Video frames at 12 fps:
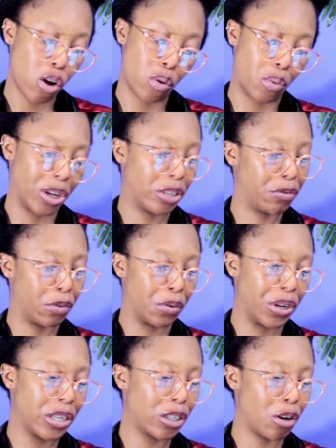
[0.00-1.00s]
Wait
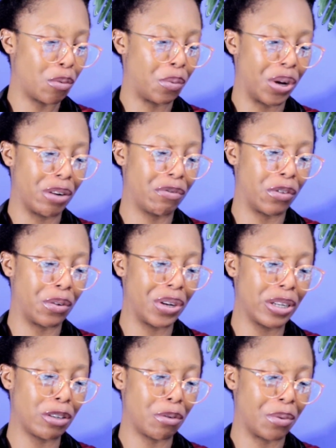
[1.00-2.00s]
for it, wait for
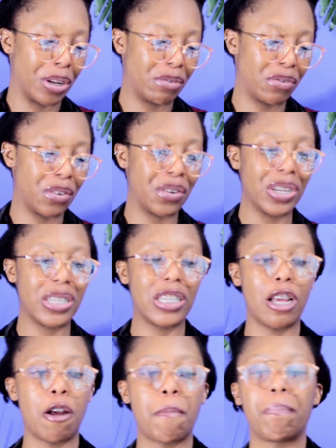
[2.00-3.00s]
it, wait for
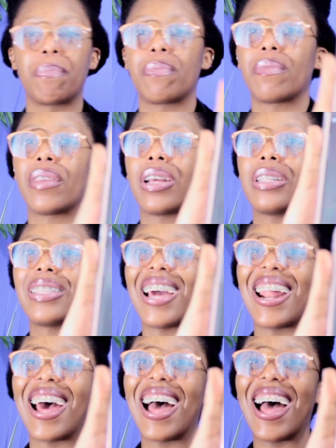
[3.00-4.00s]
it.
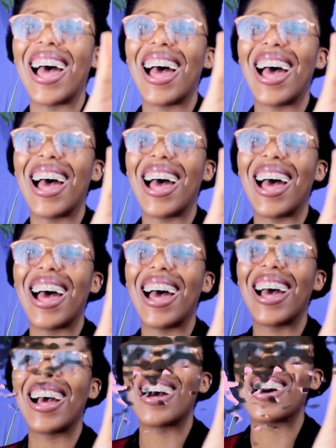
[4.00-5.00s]
Ta-da!